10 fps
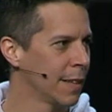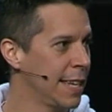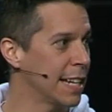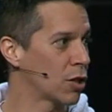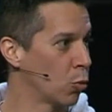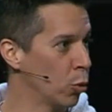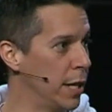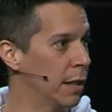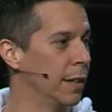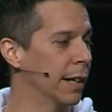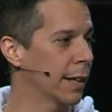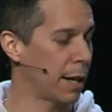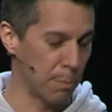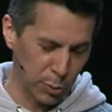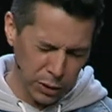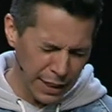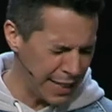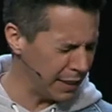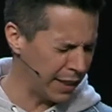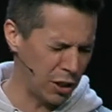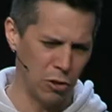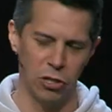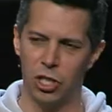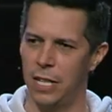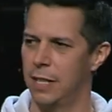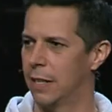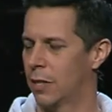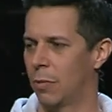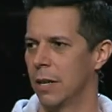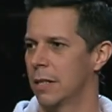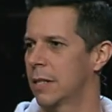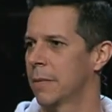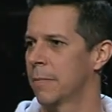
He has to rethink completely who Jesus was.